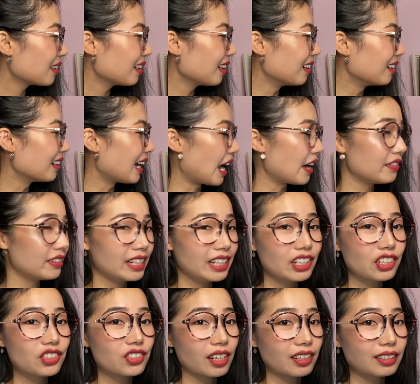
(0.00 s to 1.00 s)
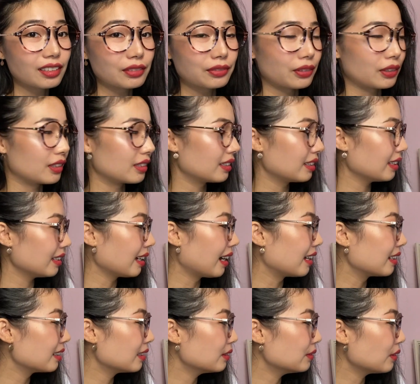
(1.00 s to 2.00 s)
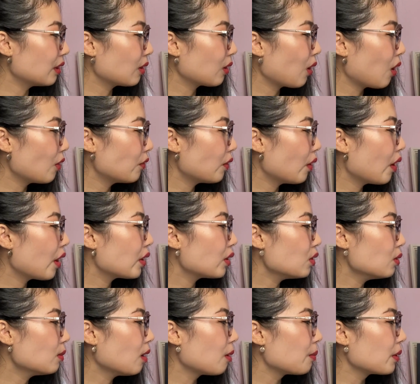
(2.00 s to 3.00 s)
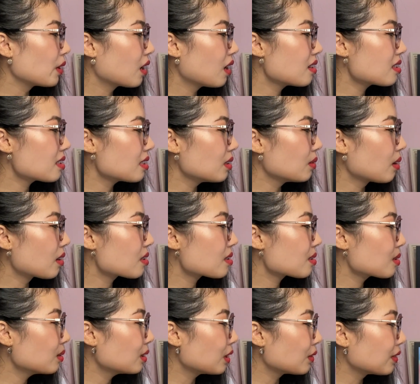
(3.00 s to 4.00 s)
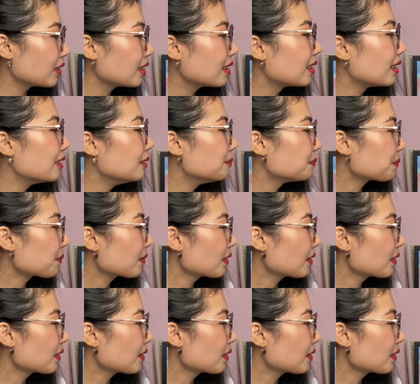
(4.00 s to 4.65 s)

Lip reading: I really struggled for the other 4 core 4 AU mod because it was so difficult,